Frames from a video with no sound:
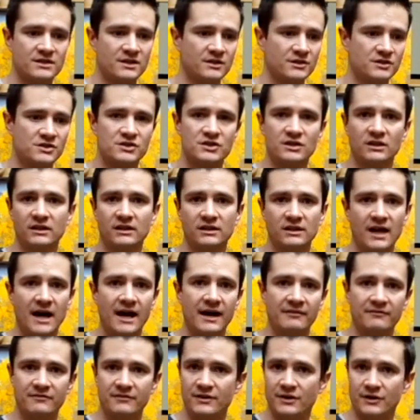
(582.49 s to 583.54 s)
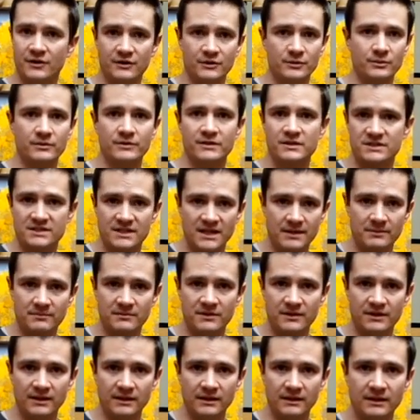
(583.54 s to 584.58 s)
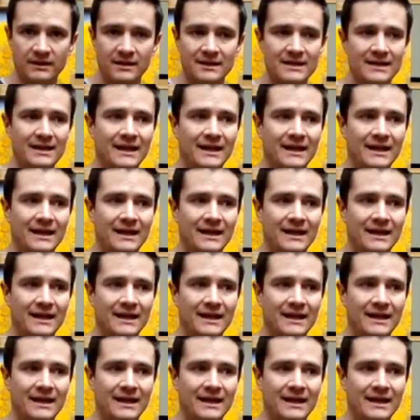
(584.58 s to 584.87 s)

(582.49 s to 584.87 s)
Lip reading: that are still alive that are doing the same thing.